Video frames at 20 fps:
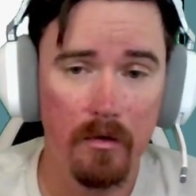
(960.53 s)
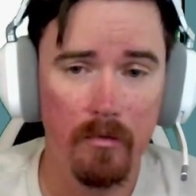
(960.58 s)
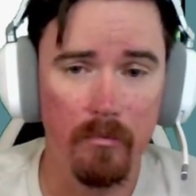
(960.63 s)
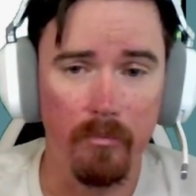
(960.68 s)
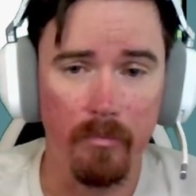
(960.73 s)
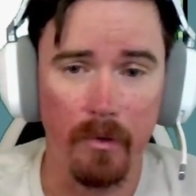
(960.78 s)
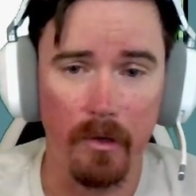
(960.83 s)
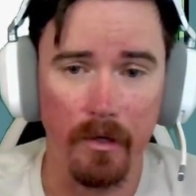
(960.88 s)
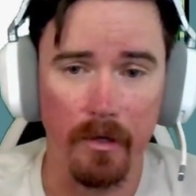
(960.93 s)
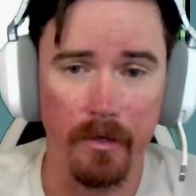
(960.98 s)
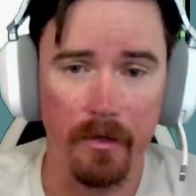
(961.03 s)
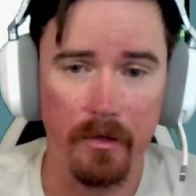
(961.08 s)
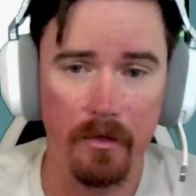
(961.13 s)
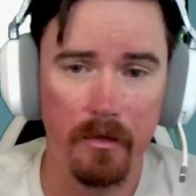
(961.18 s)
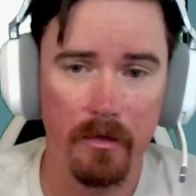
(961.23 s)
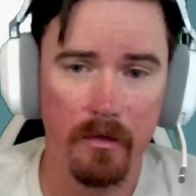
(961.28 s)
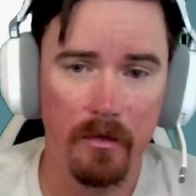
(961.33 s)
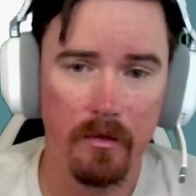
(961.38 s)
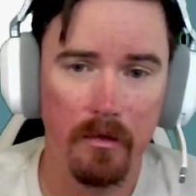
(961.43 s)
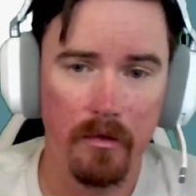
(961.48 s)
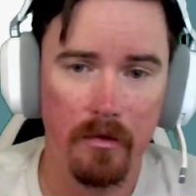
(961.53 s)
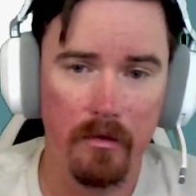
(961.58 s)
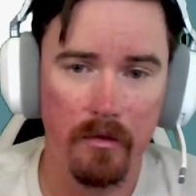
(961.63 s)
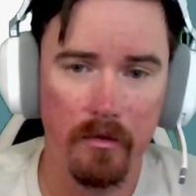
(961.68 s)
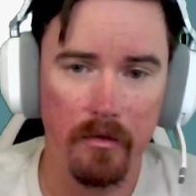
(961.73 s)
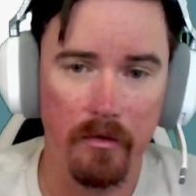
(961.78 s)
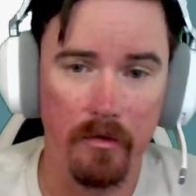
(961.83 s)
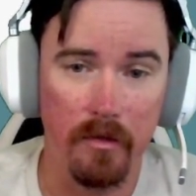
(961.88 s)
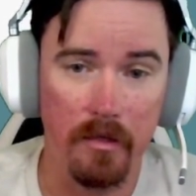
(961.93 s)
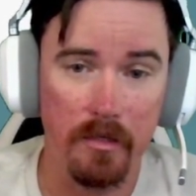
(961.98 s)
but
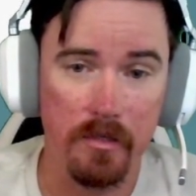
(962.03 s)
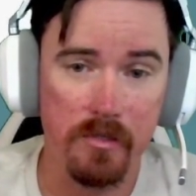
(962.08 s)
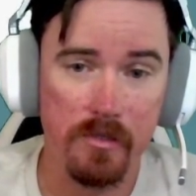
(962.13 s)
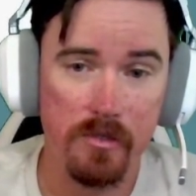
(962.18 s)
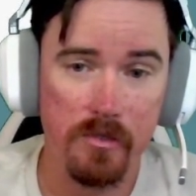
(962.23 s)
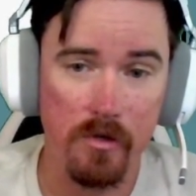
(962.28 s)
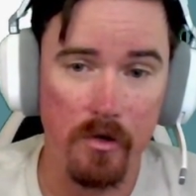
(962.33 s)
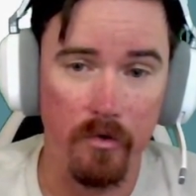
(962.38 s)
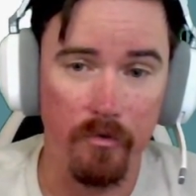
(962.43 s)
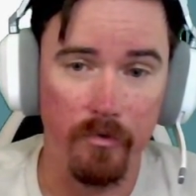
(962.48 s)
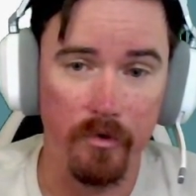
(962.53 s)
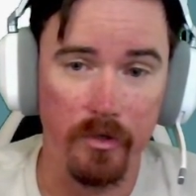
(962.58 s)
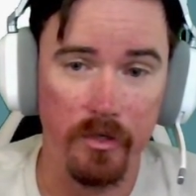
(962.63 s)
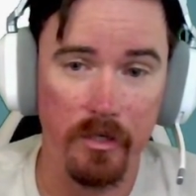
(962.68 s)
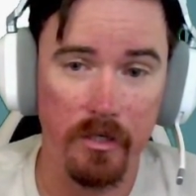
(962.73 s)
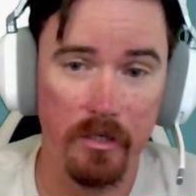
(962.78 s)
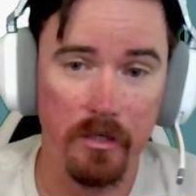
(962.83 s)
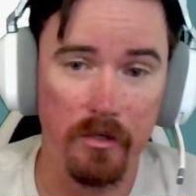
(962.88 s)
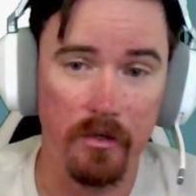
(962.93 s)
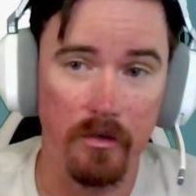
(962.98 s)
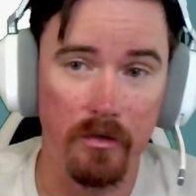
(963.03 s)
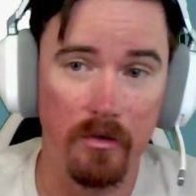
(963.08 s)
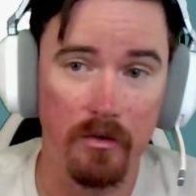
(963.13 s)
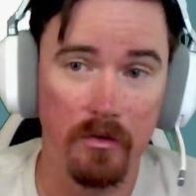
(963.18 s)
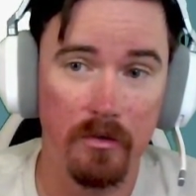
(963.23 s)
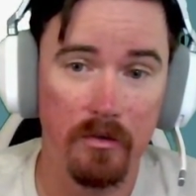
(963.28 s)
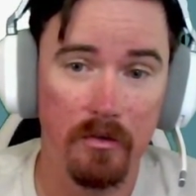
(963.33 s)
this over here